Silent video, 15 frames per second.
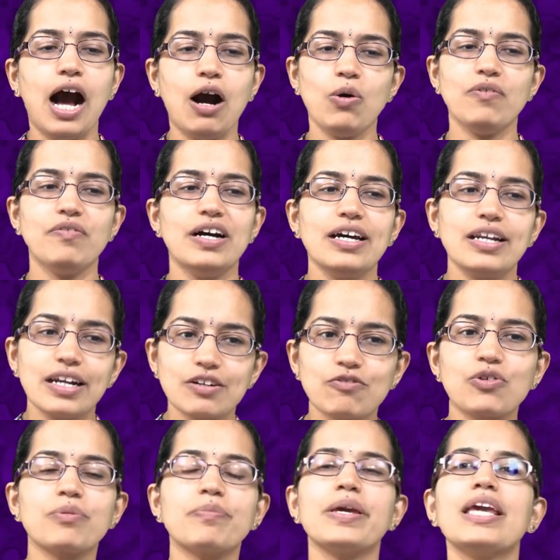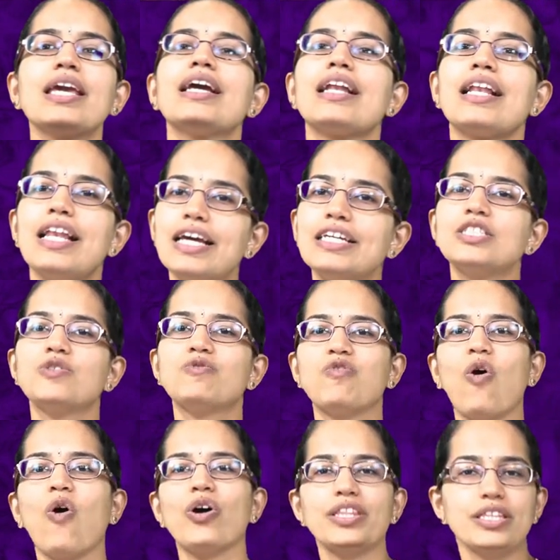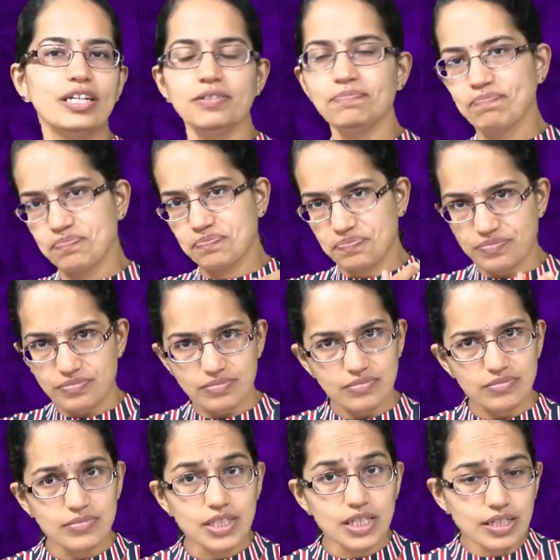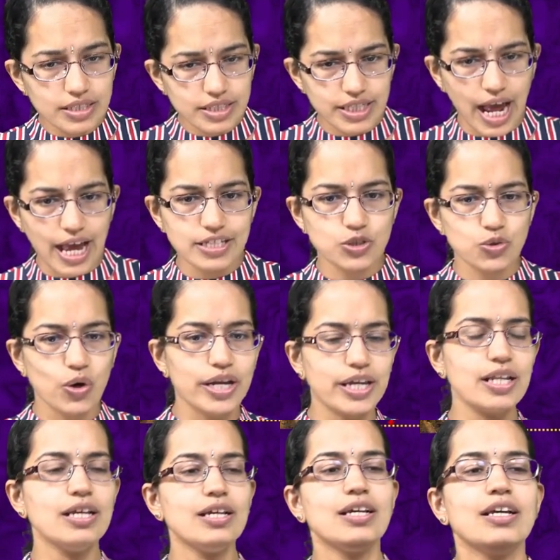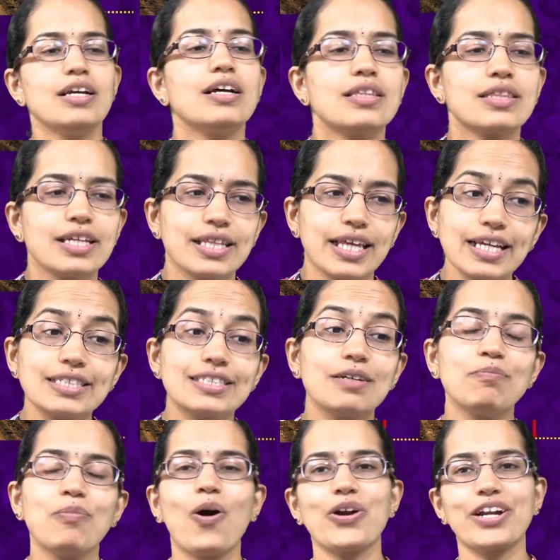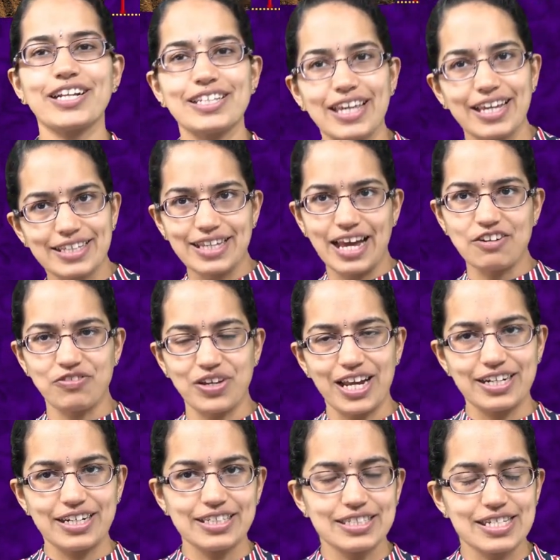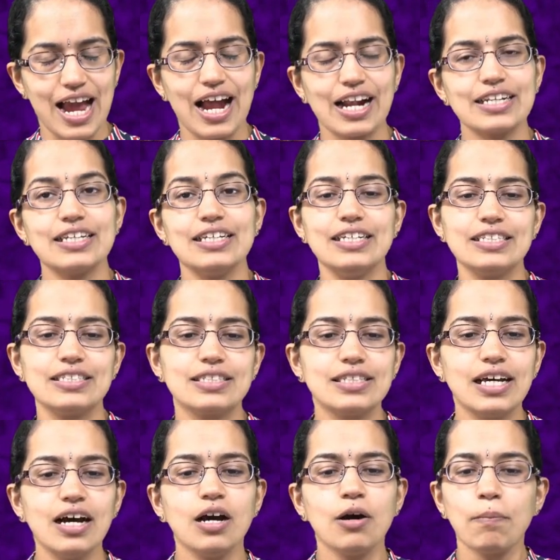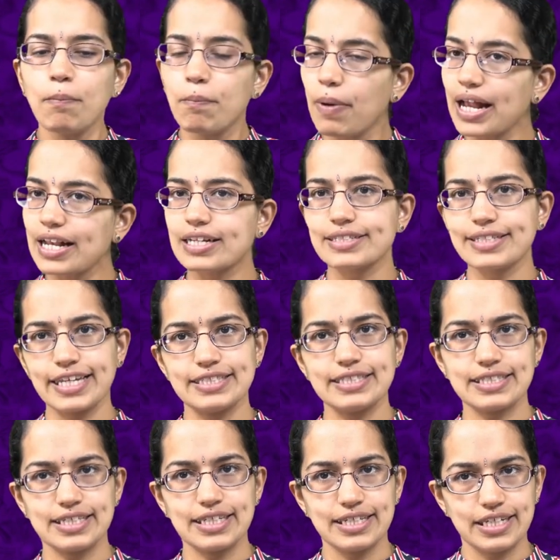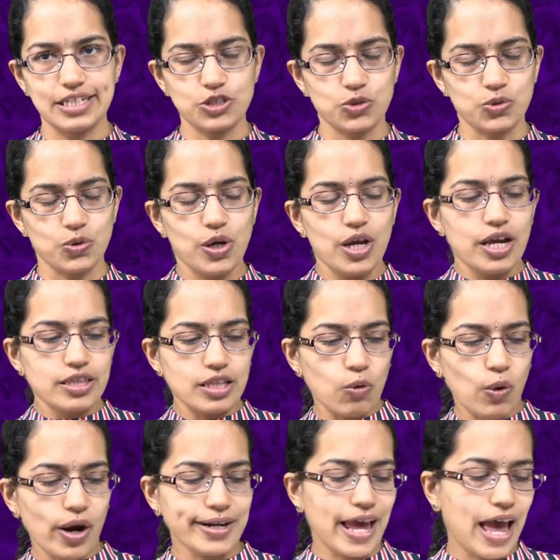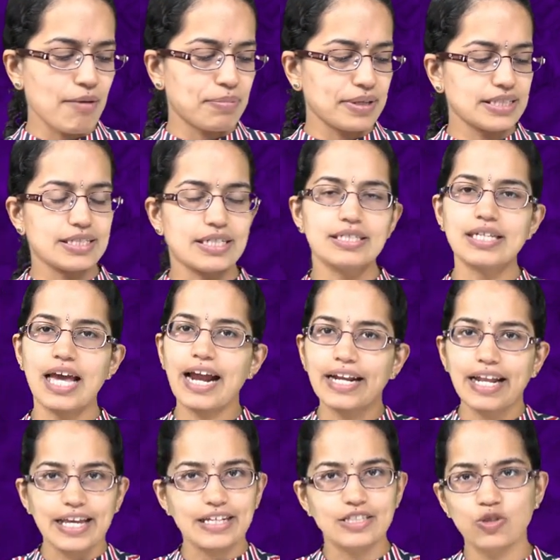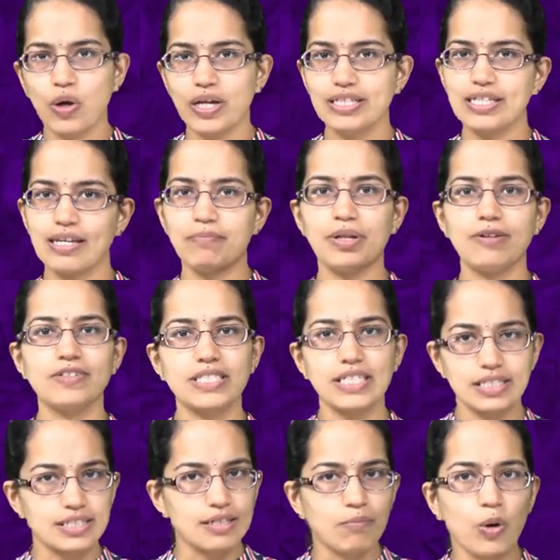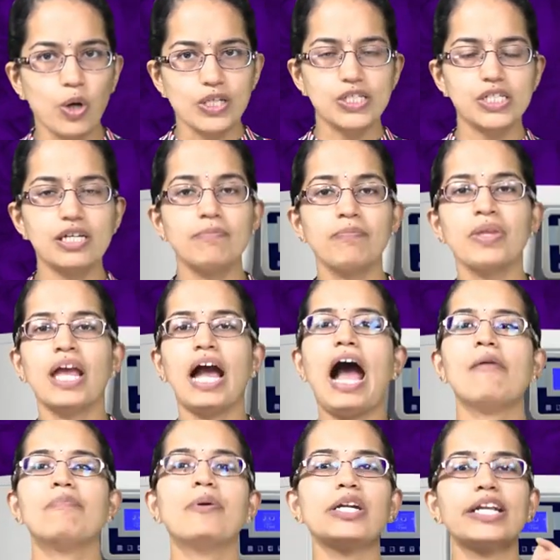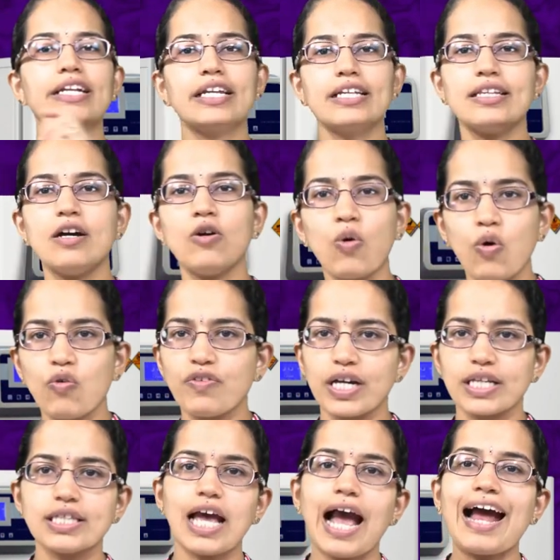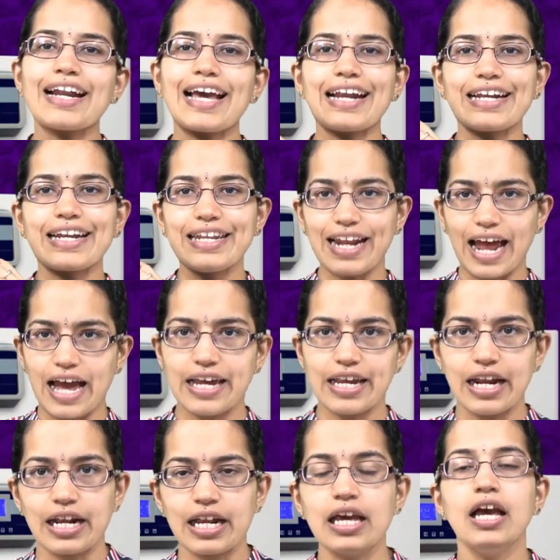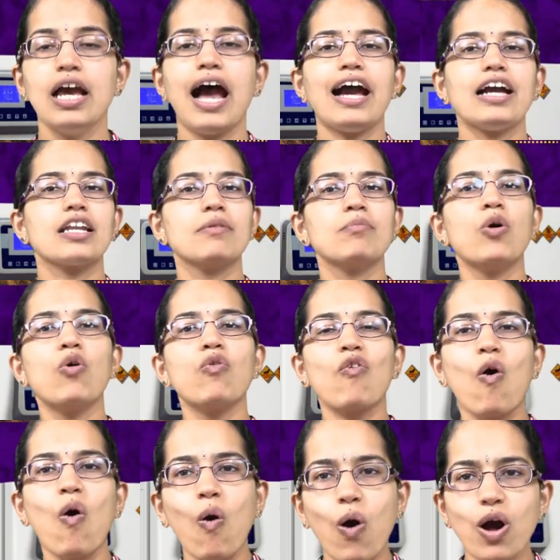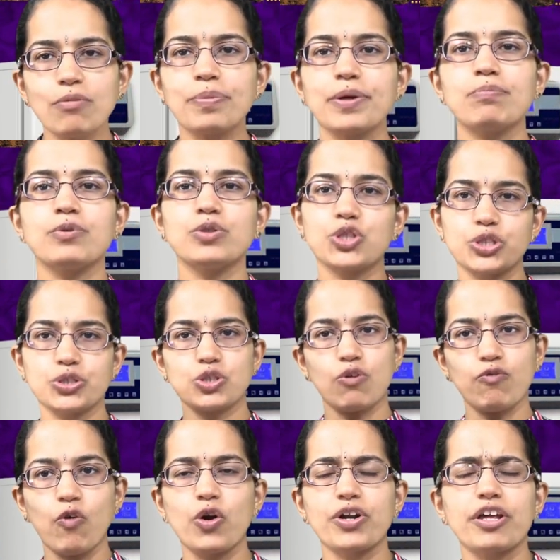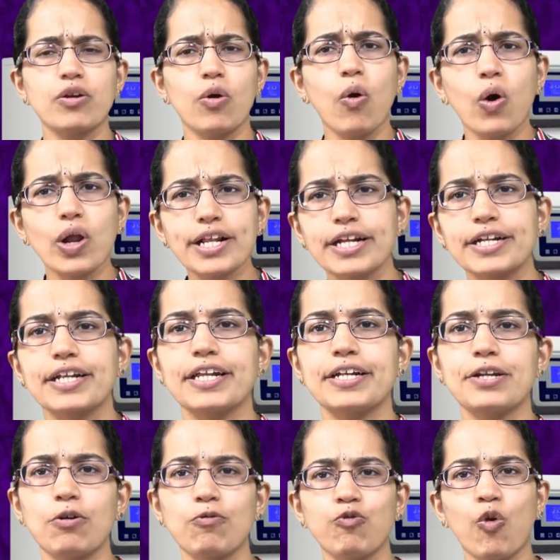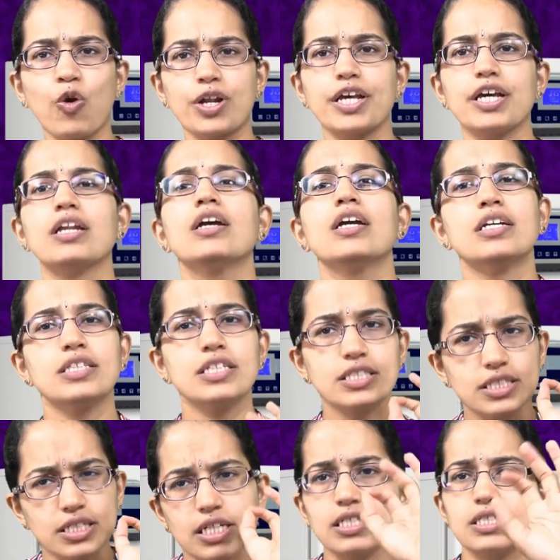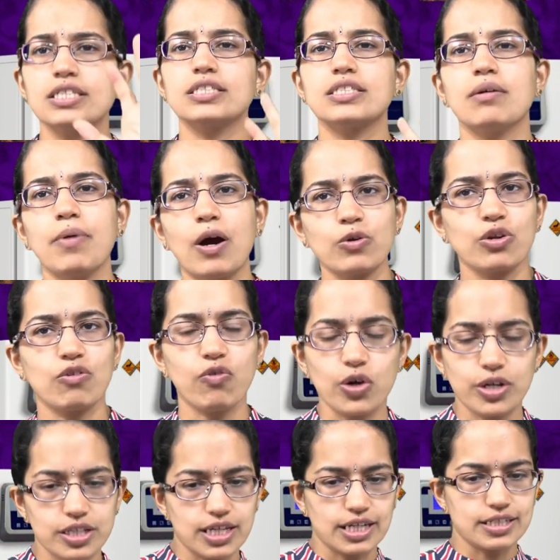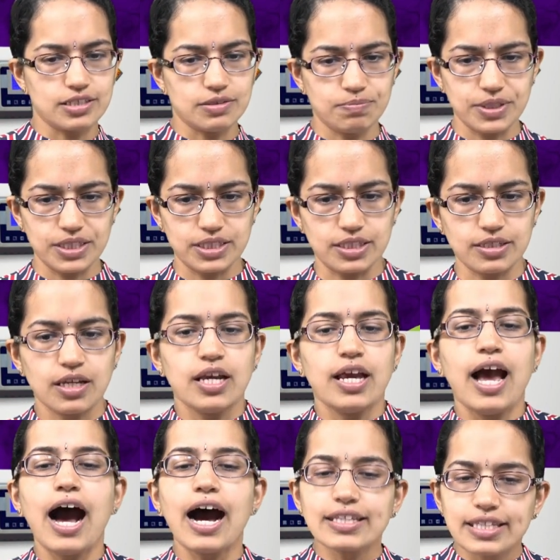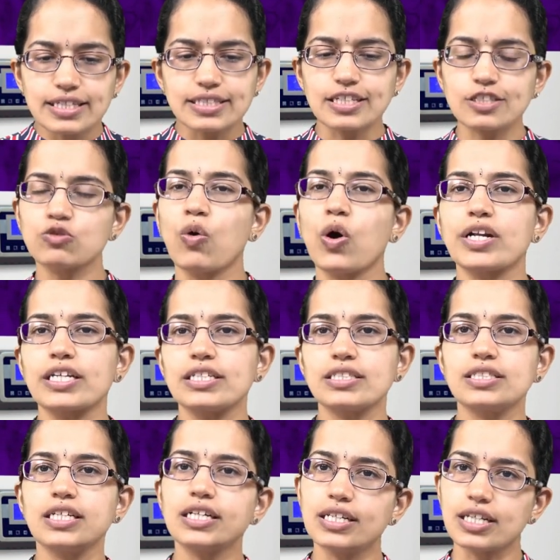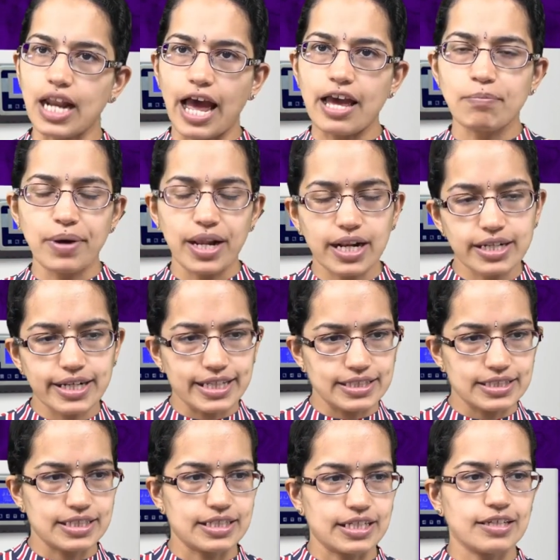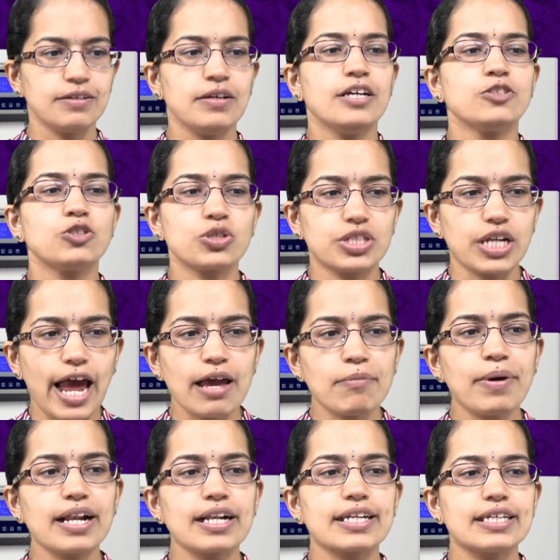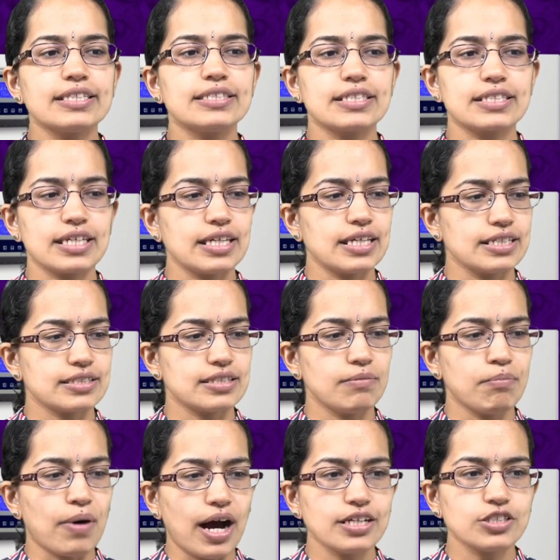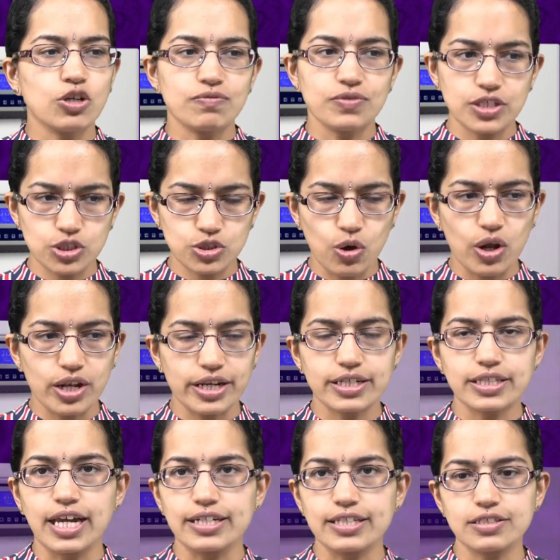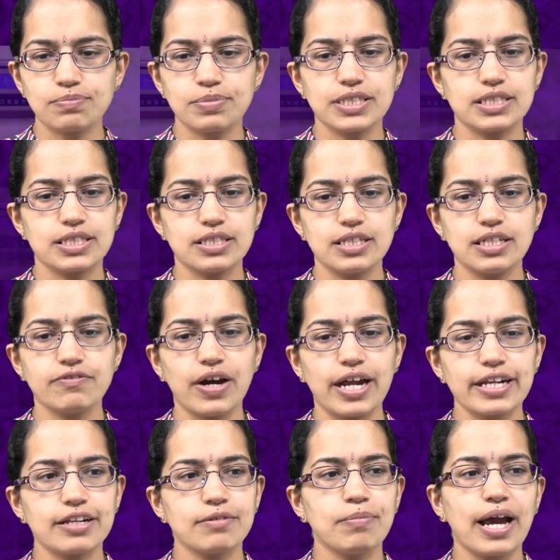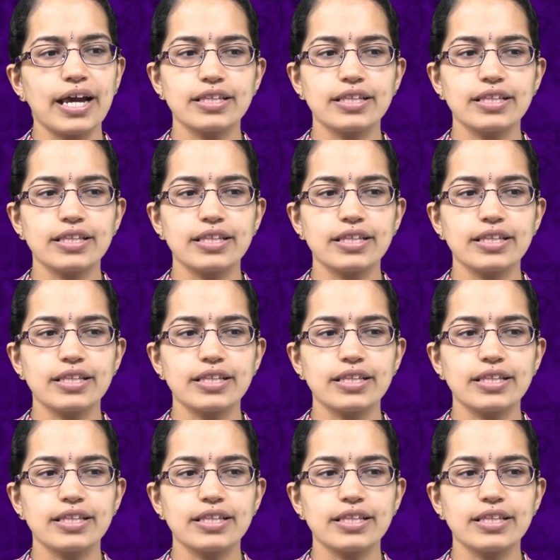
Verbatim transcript: However, it would be less for the dry soil. The next important thing that we understand is the bulk density ratio. Now what happens is, I take a soil sample which has some moisture, I put it in an oven and I dry it. I remove all proportions of water, all content of water, the tracest amount of water that is present. And this is what is the dry bulk density. So dry bulk density is the mass of the solid that is present divided